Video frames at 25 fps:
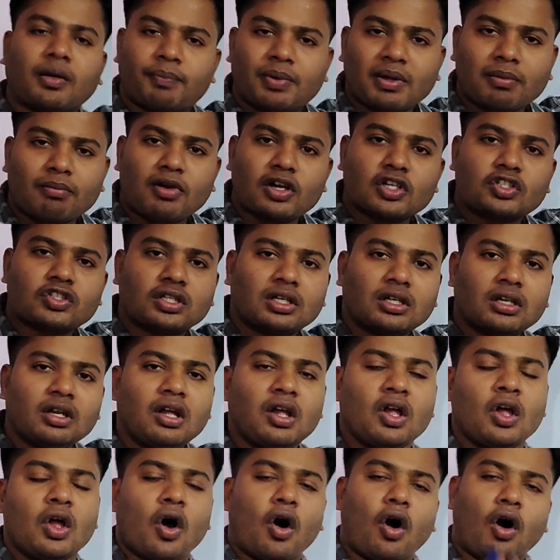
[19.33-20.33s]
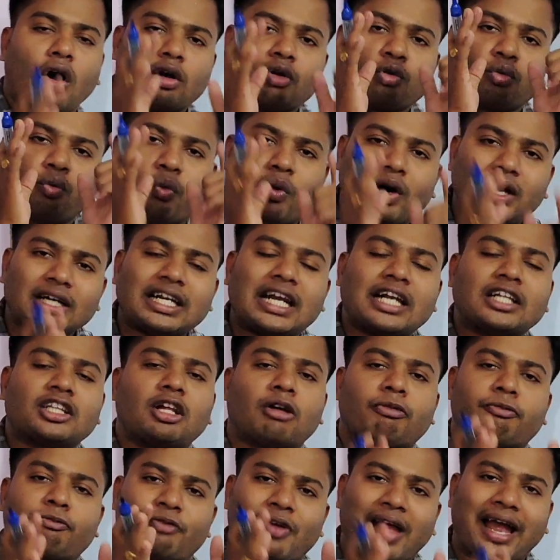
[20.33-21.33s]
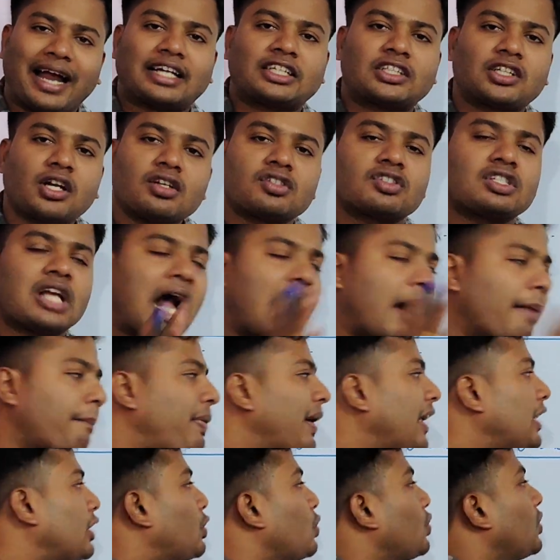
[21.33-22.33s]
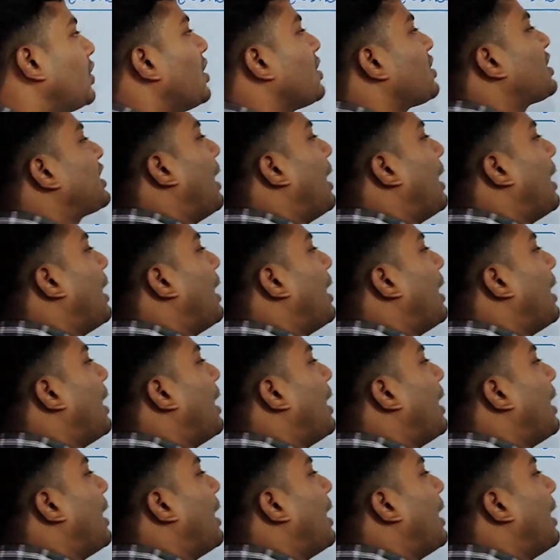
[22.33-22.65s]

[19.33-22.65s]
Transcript: of emulsion, or what are the factors affect to the